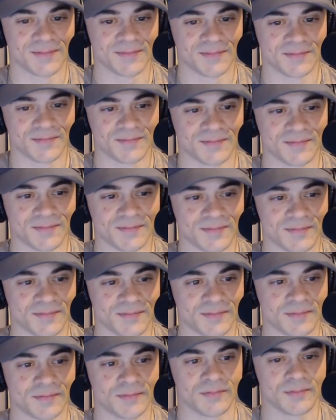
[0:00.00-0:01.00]

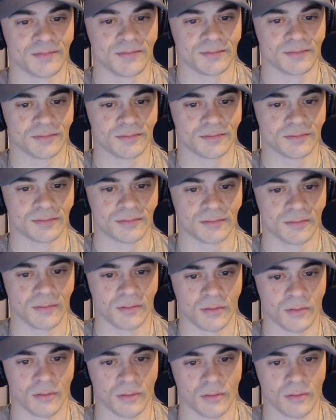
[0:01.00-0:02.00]

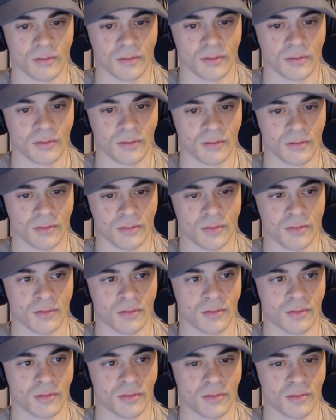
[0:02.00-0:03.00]

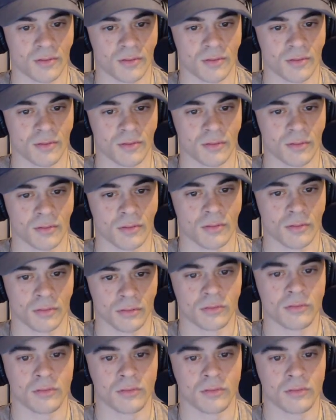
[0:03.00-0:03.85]
The person shown says nothing.